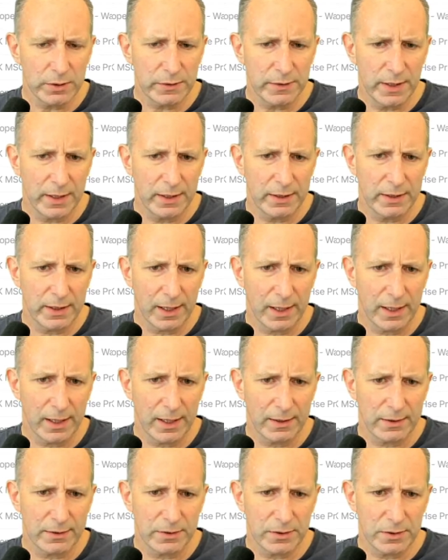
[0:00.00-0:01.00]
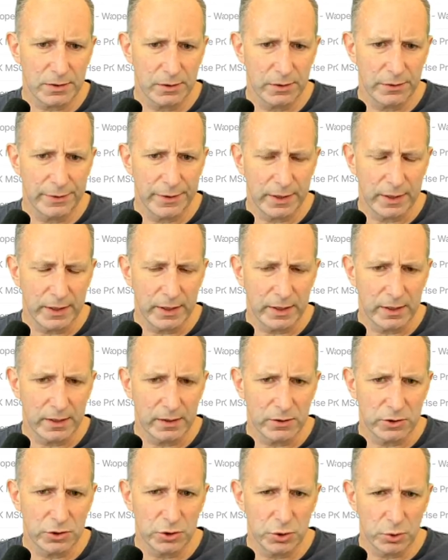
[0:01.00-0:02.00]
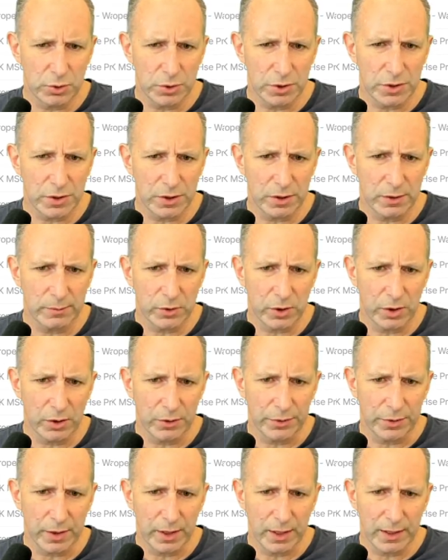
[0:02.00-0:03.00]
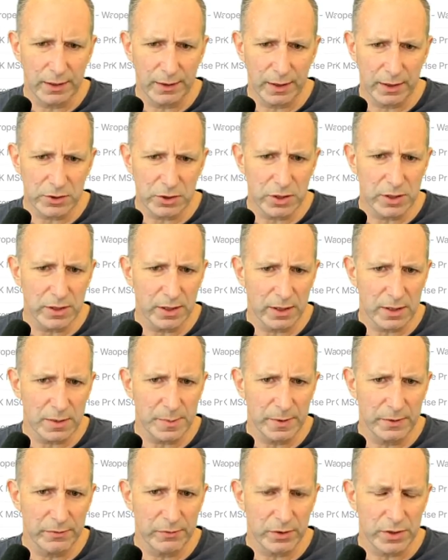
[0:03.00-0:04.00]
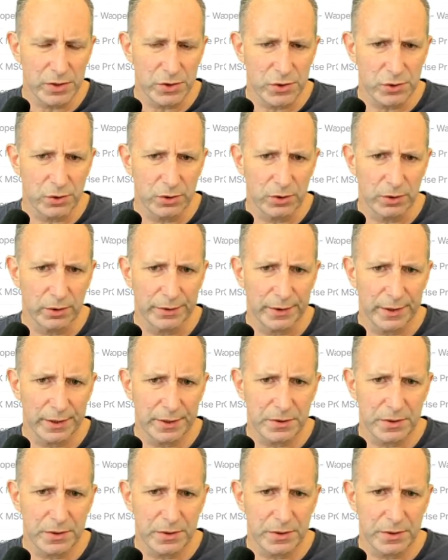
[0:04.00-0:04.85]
then at the shorter term growth, and actually that's been very strong. That's